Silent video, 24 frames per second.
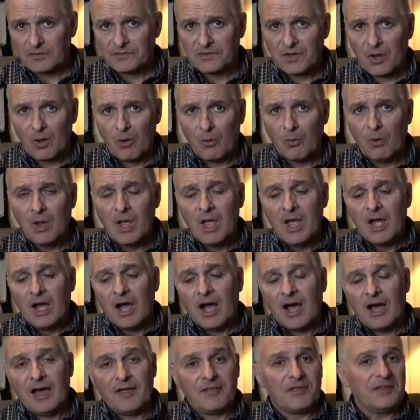So
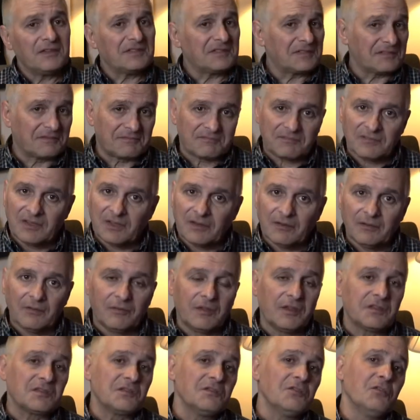this
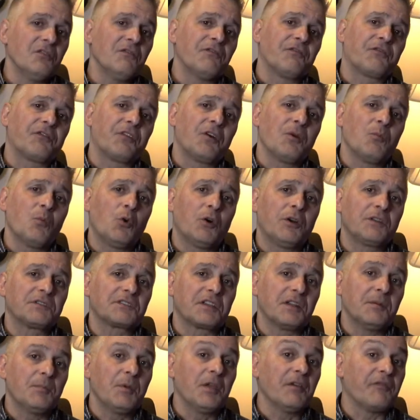new firmware is
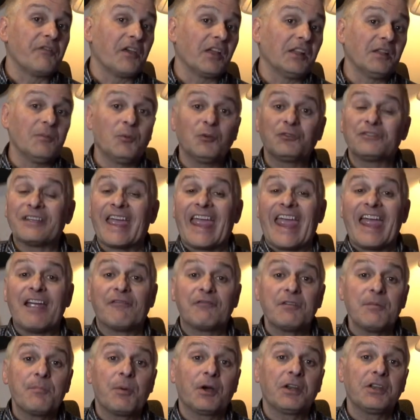going to be available to
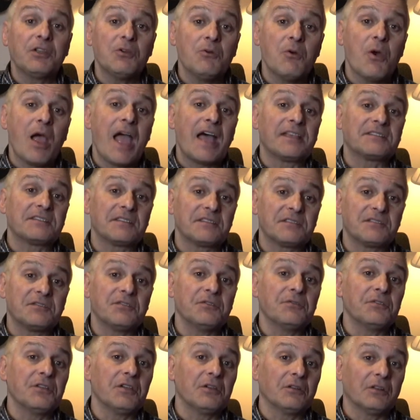everybody who has a
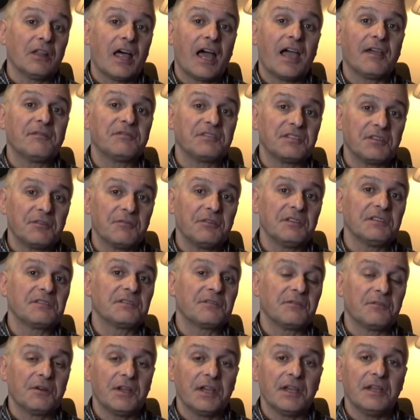StudioLive Series
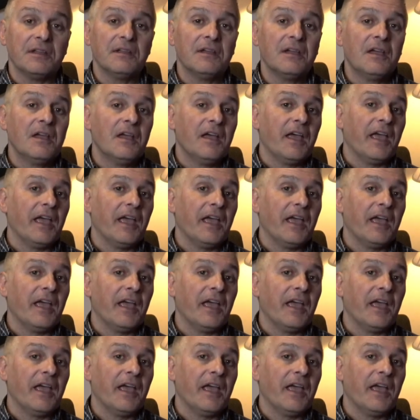3.